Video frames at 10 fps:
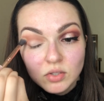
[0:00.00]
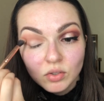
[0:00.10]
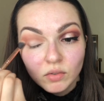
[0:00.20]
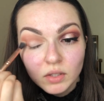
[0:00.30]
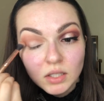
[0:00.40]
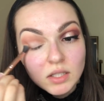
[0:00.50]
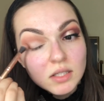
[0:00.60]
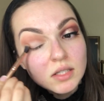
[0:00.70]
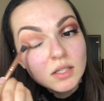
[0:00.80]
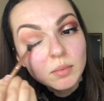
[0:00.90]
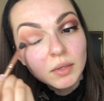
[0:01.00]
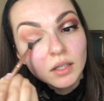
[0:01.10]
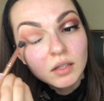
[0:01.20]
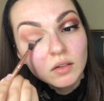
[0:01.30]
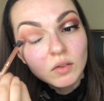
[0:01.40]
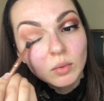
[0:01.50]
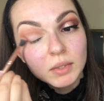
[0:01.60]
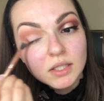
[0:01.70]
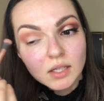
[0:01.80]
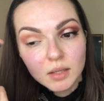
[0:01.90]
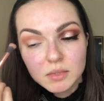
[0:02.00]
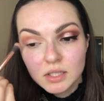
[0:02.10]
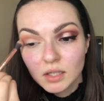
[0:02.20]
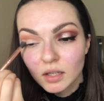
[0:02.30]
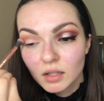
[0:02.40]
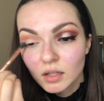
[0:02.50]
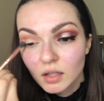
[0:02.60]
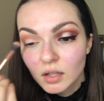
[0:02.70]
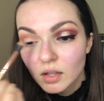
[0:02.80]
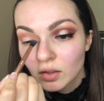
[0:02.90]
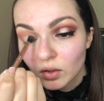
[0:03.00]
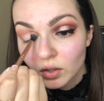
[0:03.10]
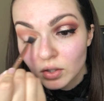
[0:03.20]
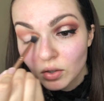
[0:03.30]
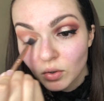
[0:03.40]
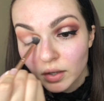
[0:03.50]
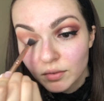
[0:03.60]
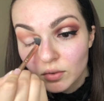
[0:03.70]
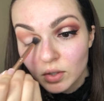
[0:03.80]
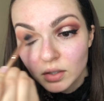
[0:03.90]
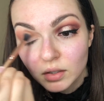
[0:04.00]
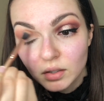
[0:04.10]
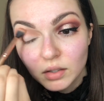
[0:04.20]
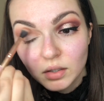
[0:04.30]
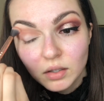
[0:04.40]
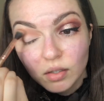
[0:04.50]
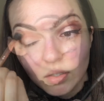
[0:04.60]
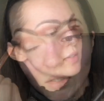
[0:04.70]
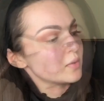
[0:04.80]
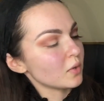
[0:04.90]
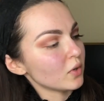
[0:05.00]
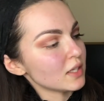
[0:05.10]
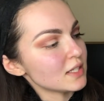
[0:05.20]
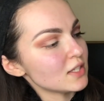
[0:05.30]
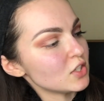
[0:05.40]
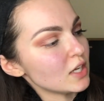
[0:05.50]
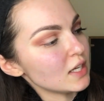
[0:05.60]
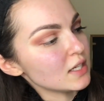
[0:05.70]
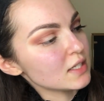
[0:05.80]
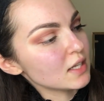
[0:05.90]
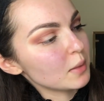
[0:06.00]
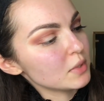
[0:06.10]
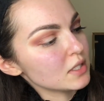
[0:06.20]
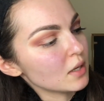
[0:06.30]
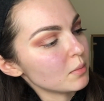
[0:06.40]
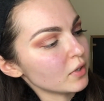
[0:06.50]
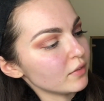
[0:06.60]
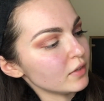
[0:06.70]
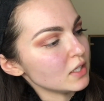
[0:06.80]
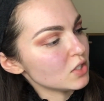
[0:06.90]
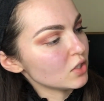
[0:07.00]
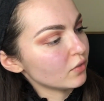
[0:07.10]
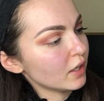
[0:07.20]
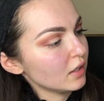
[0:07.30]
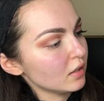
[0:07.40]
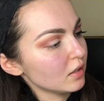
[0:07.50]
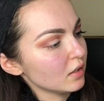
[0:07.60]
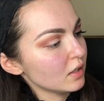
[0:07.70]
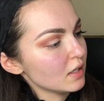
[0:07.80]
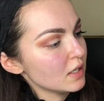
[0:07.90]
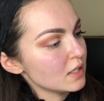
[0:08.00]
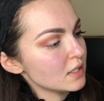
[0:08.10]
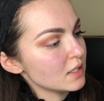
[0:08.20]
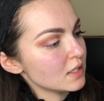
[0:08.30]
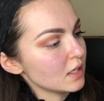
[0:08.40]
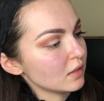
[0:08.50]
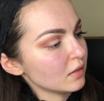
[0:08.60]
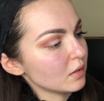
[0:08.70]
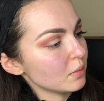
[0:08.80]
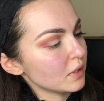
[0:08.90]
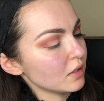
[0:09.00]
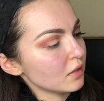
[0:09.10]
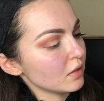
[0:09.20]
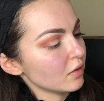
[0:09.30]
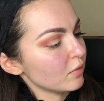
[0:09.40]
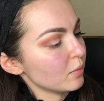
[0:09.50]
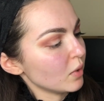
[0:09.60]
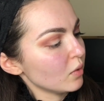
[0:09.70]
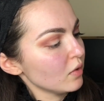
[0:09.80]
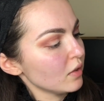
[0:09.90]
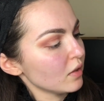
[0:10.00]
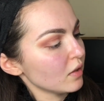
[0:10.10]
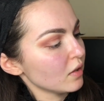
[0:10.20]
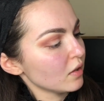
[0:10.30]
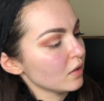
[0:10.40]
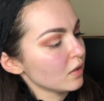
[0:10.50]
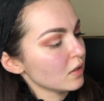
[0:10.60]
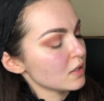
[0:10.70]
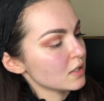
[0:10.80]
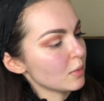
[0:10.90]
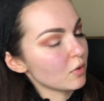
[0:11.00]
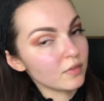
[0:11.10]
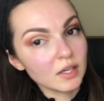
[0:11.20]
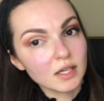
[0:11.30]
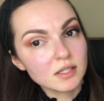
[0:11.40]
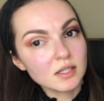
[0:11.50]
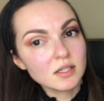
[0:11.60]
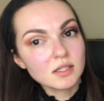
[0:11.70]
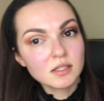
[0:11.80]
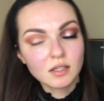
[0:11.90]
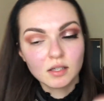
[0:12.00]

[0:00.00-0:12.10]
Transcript: You don't really need to dip in so many times to get the look you're going for. So we're going into the shade Cyprus, Umber, and Venetian Red. Take a little bit of both, tap off the excess.